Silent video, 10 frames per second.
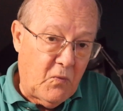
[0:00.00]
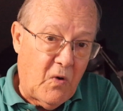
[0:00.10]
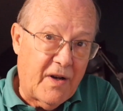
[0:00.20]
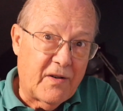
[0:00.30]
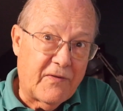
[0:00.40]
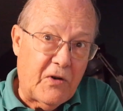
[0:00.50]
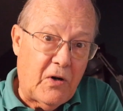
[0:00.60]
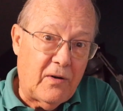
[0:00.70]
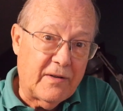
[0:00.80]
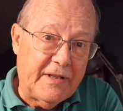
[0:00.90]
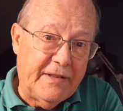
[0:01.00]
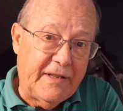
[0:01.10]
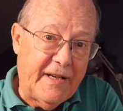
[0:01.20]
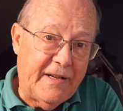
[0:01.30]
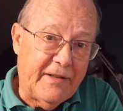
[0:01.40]
waterfall in
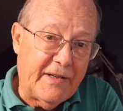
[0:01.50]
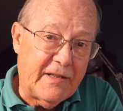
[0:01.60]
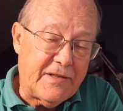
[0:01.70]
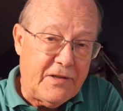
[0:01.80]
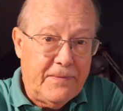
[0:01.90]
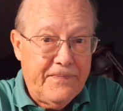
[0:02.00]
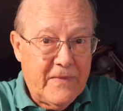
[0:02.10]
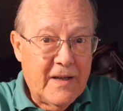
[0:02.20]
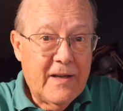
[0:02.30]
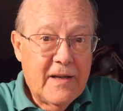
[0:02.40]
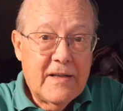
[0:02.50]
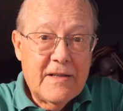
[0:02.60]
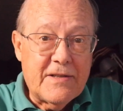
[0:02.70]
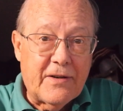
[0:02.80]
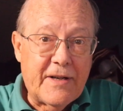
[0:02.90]
that area. So
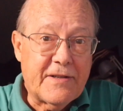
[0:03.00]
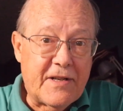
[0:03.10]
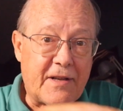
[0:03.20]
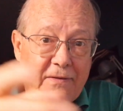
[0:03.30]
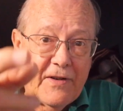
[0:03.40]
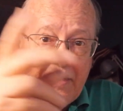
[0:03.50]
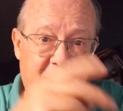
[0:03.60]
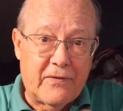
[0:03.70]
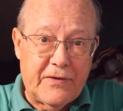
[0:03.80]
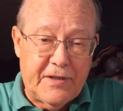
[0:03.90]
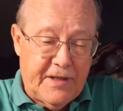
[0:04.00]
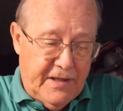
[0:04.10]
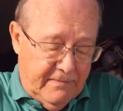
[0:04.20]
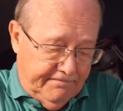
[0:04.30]
here's the other video for today.